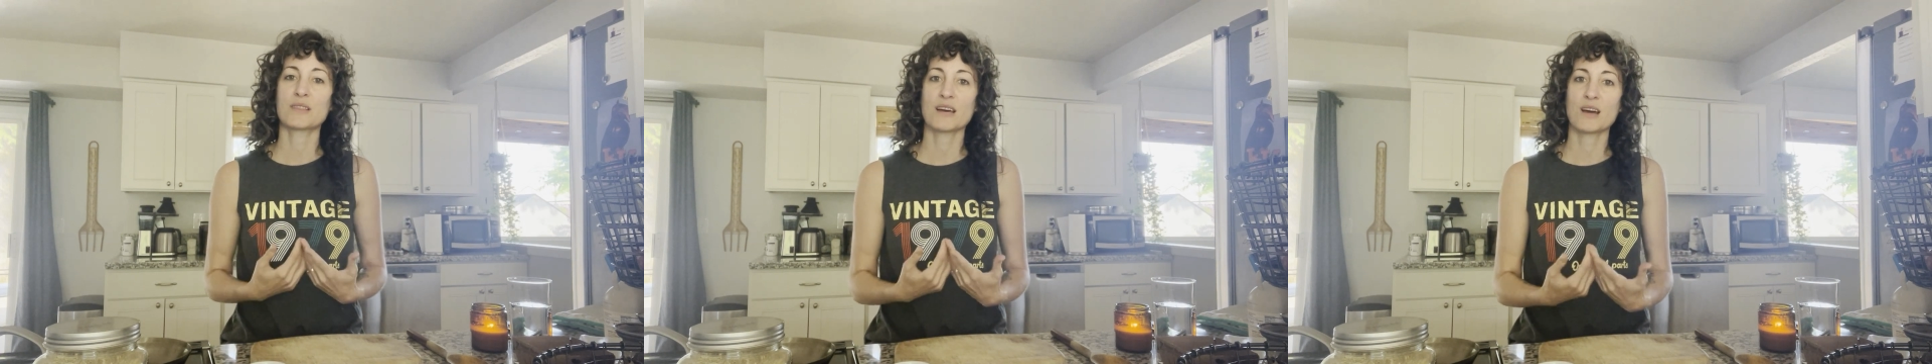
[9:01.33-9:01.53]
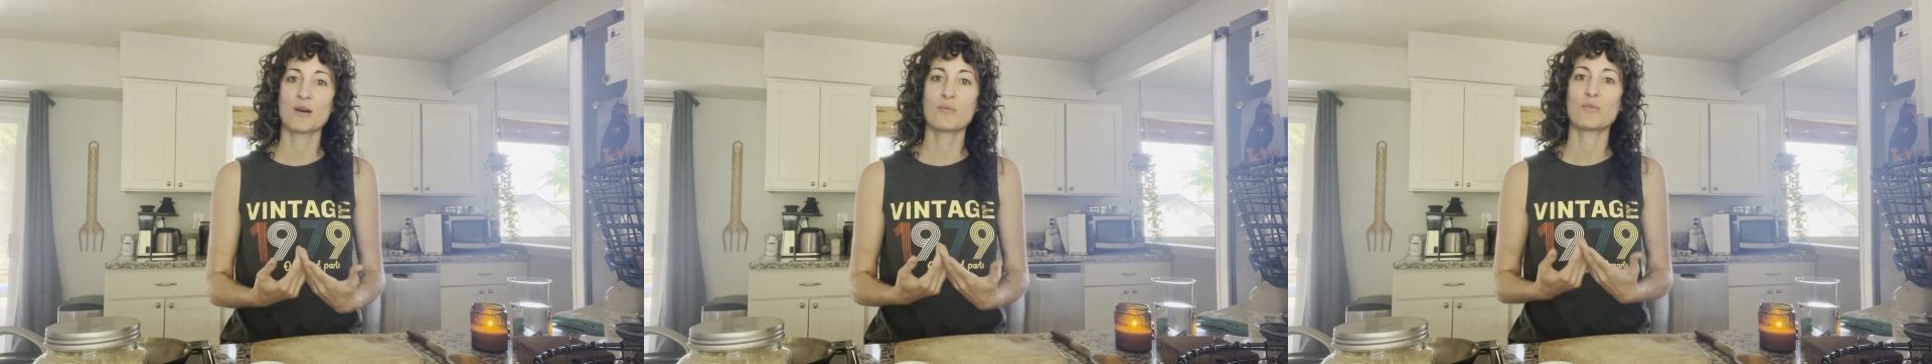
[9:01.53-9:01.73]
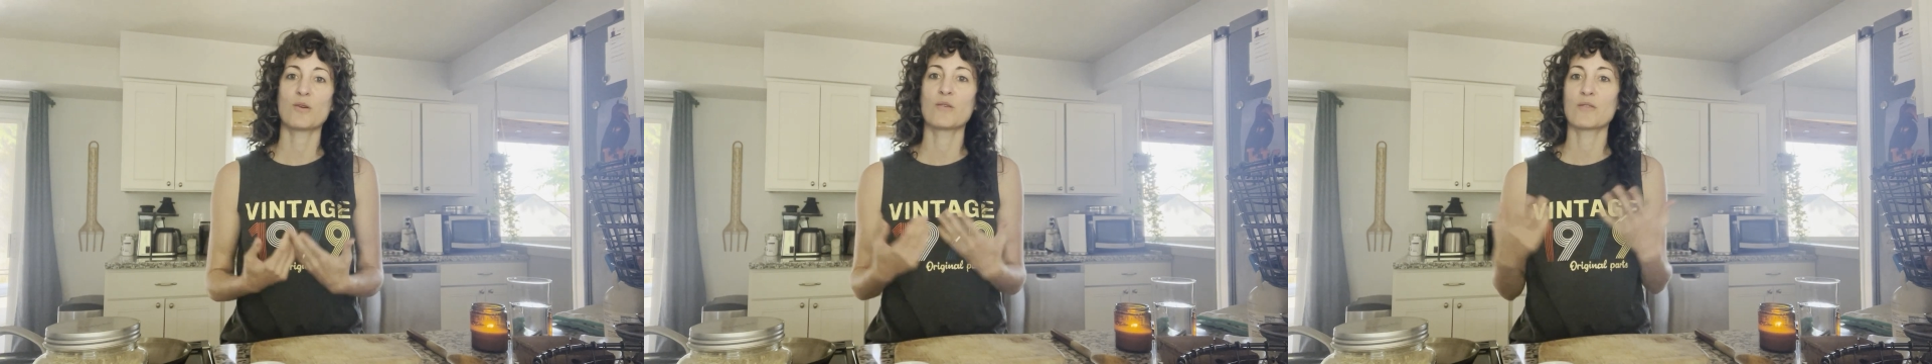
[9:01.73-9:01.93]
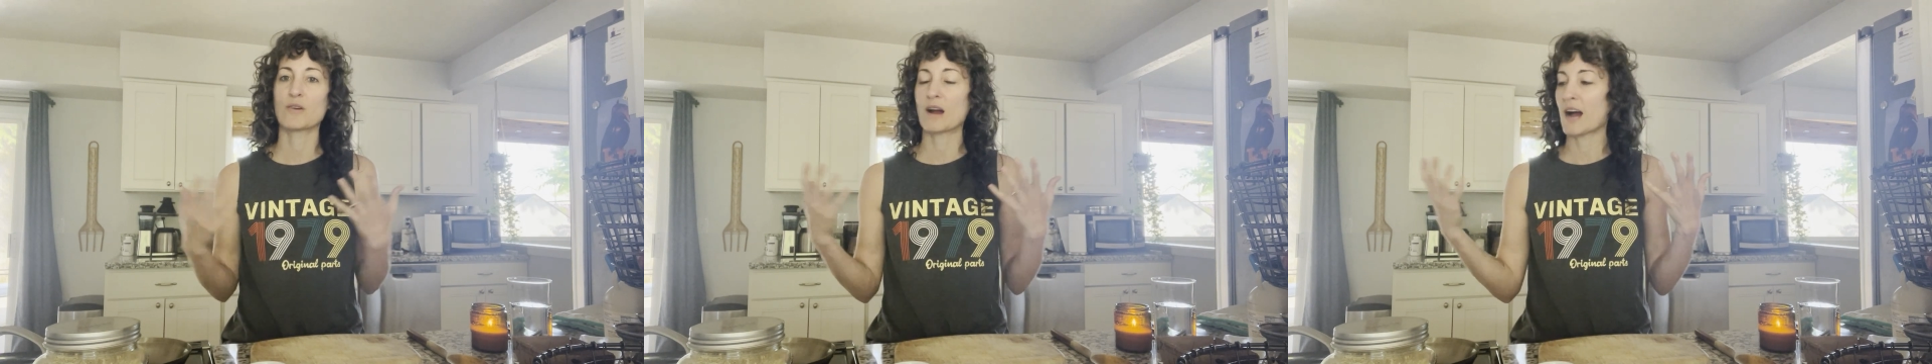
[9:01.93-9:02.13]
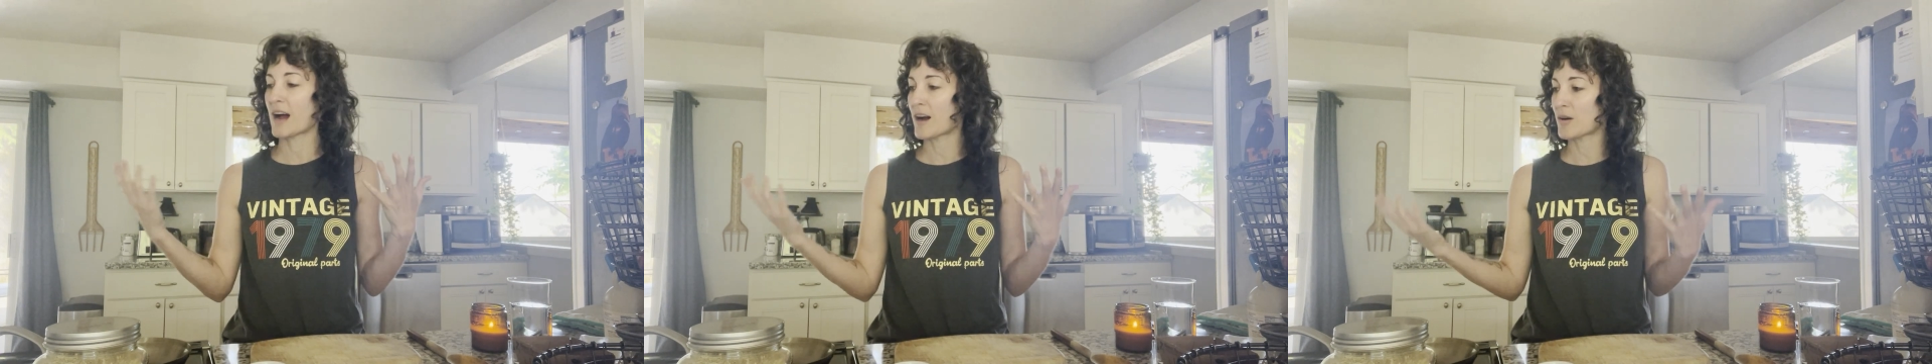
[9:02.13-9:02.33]
over how
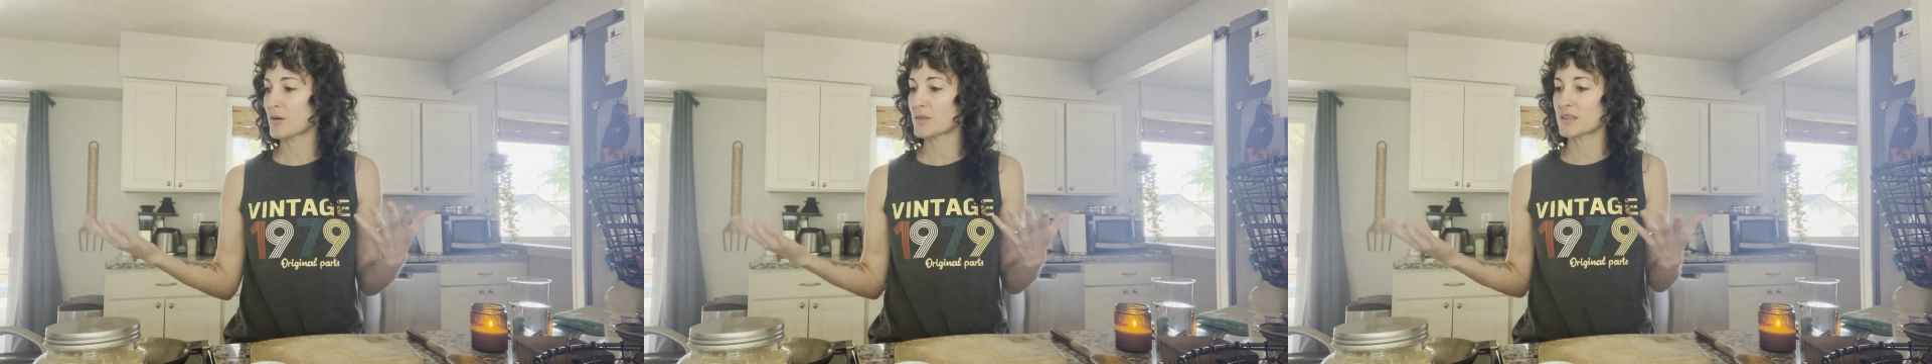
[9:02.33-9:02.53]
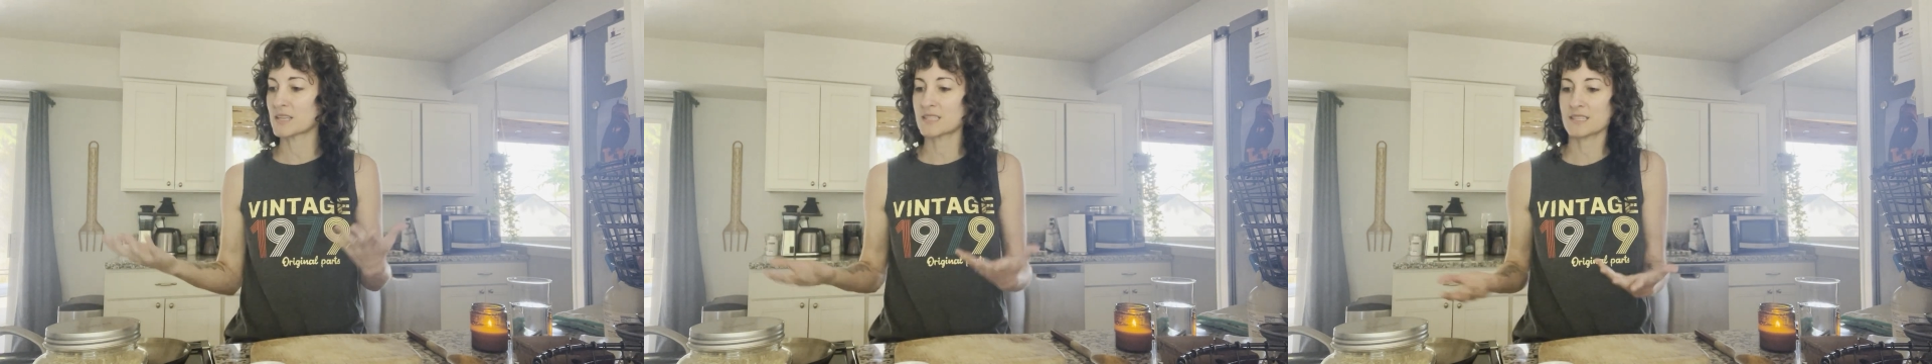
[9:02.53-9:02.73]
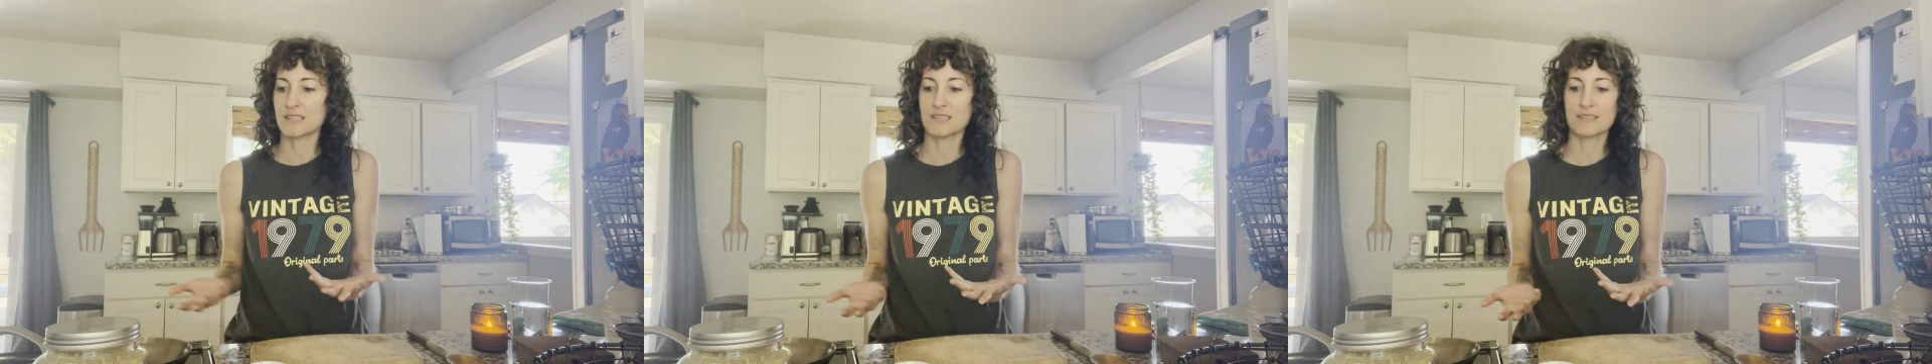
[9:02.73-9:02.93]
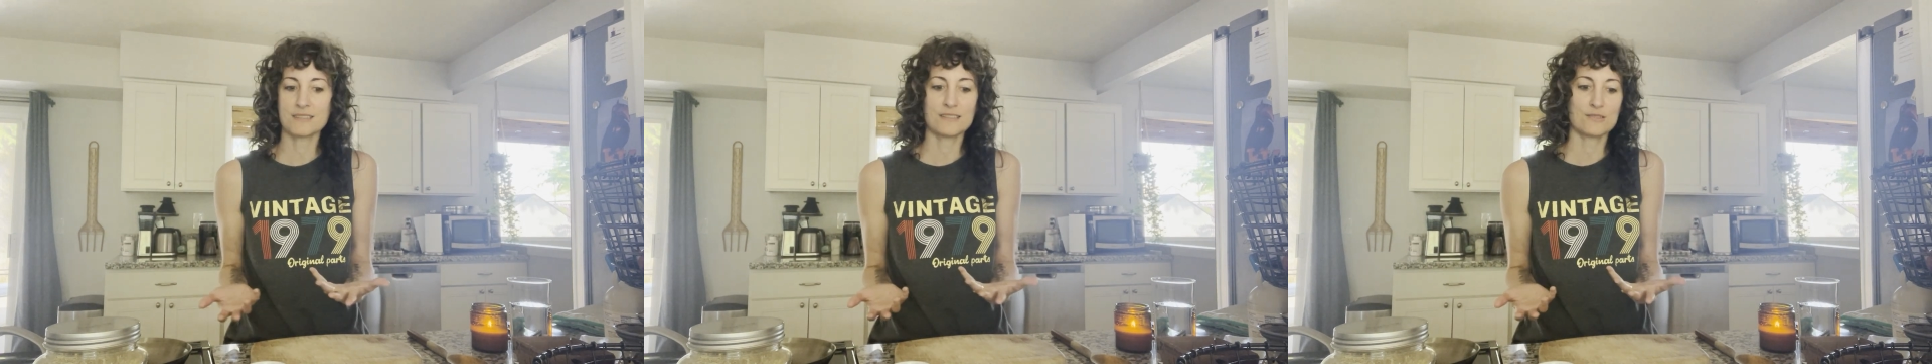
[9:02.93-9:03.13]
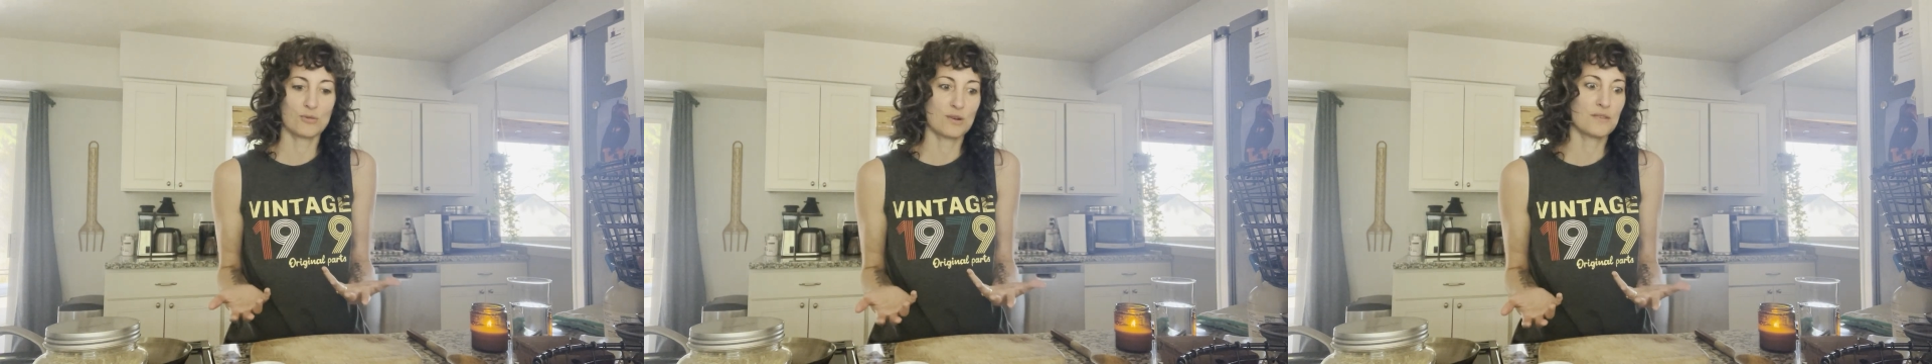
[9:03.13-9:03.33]
this is sort of
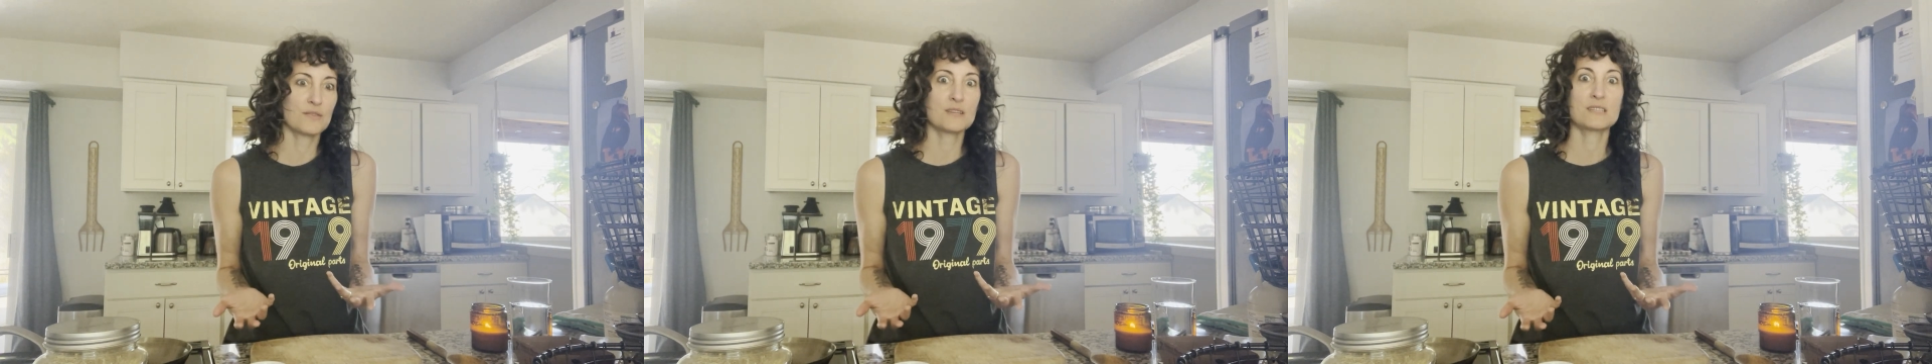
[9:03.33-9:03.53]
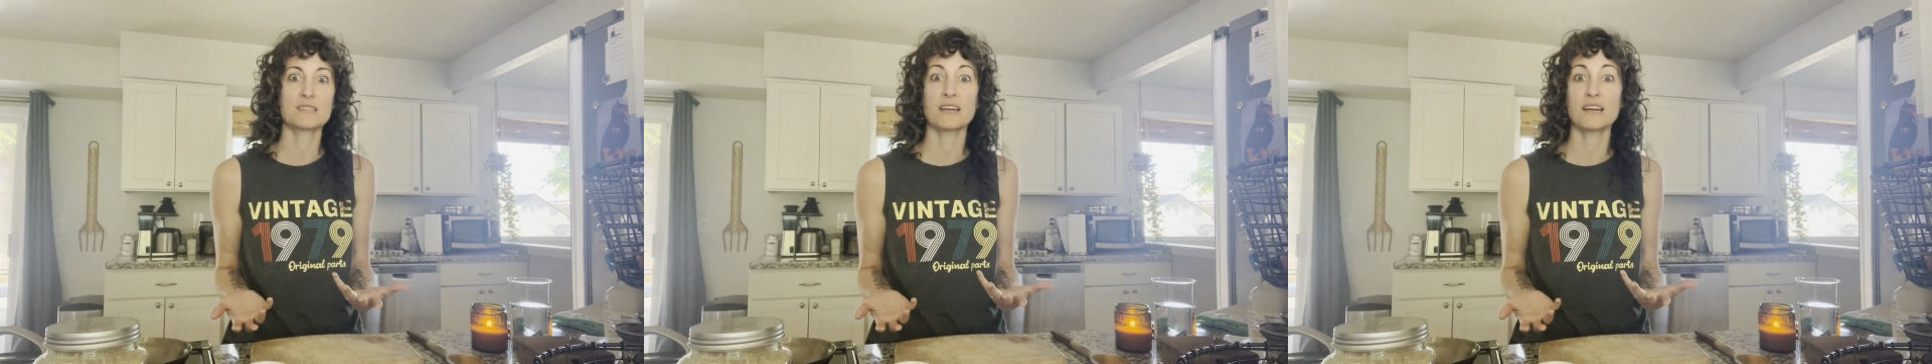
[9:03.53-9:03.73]
a sacred